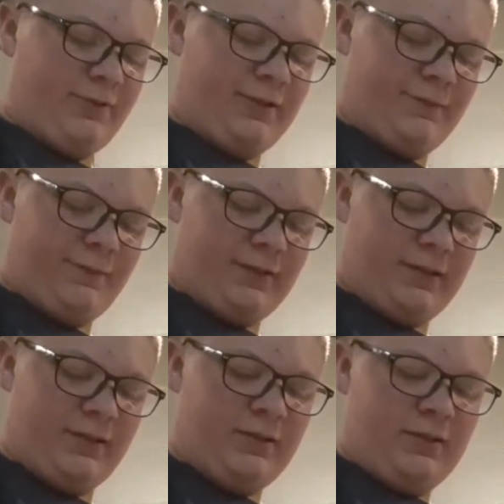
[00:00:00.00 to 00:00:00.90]
if
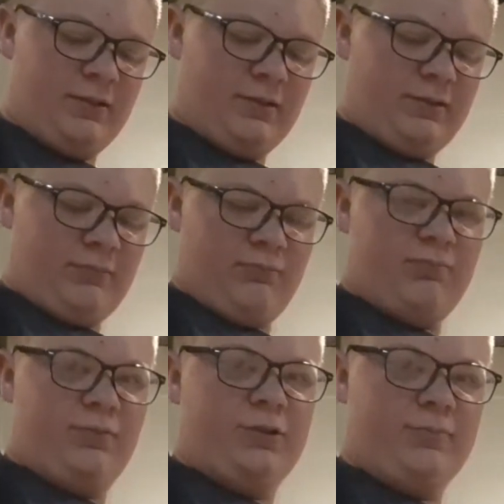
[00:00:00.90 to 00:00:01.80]
they
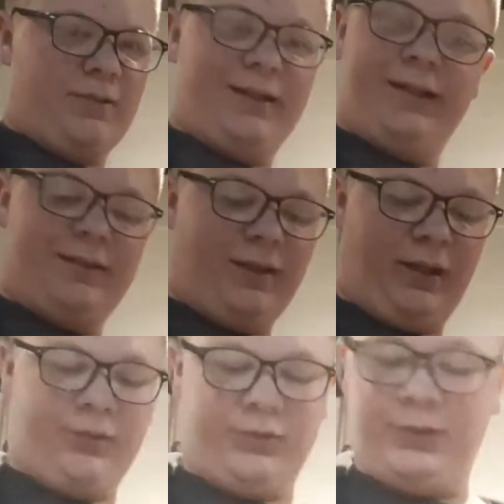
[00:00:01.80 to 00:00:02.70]
don't mind.
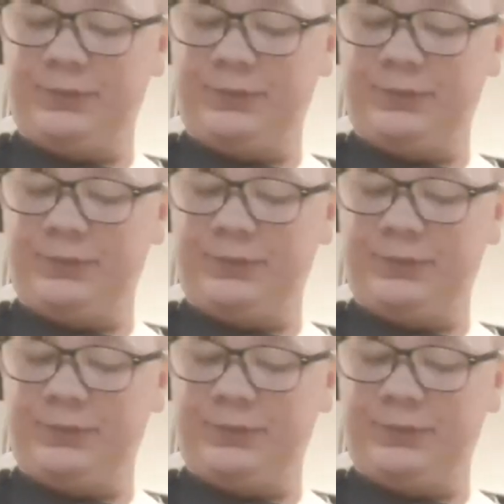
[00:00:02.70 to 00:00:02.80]
I don't know.